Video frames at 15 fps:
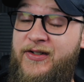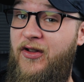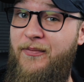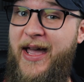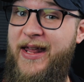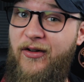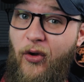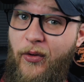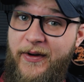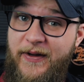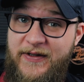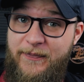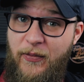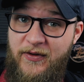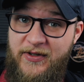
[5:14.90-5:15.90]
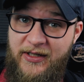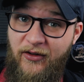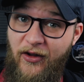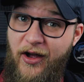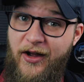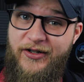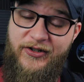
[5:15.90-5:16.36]
So The Mandalorian's supposed to
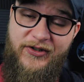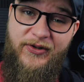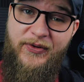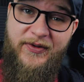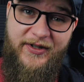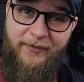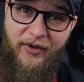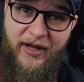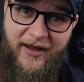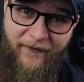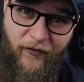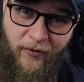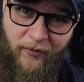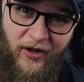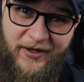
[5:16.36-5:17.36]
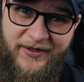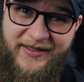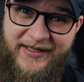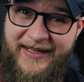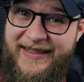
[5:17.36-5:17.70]
launch as soon as the platform launches.